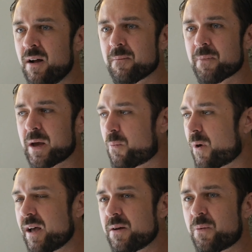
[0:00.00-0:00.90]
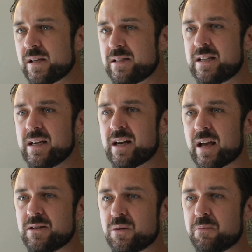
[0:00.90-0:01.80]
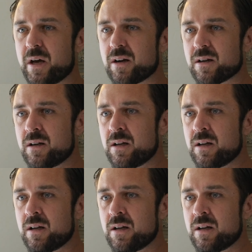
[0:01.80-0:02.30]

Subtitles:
Like, why didn't I do better?